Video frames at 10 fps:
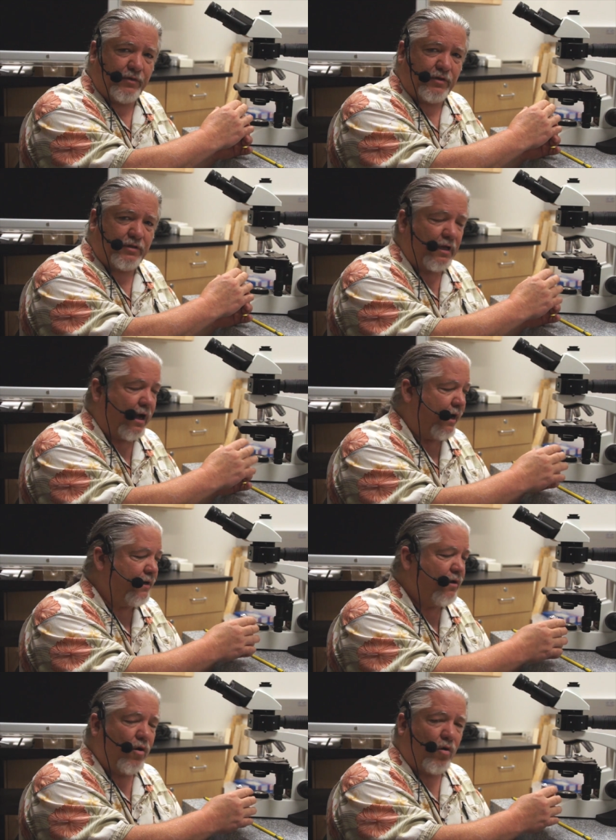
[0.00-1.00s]
with your
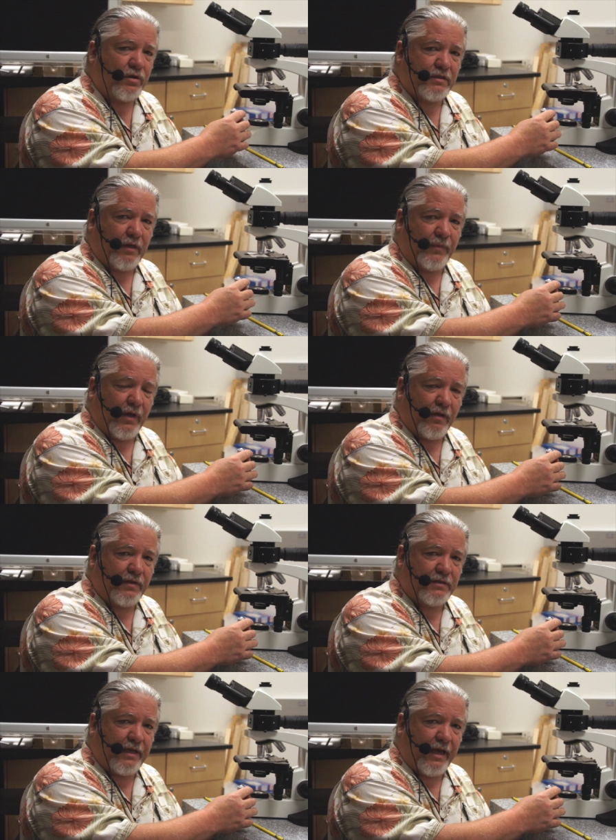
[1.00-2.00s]
slide or something on
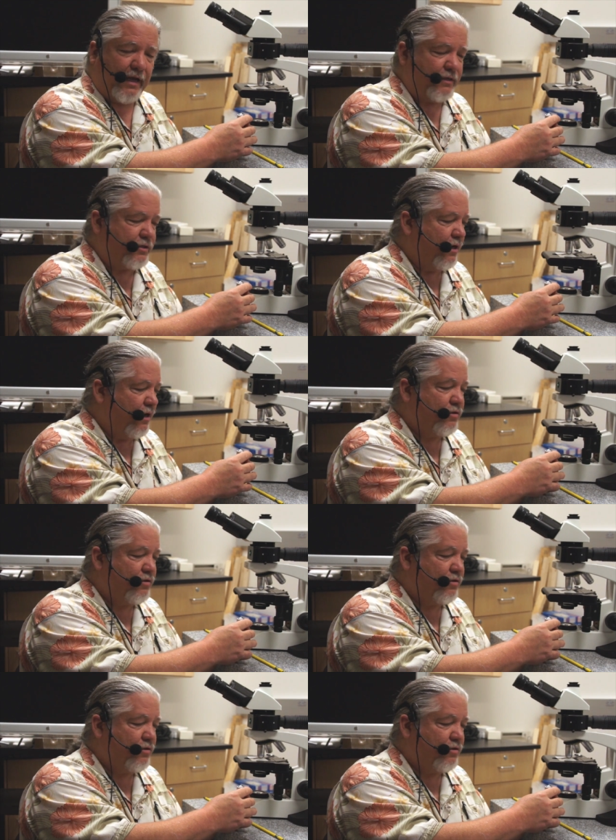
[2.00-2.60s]
the stage.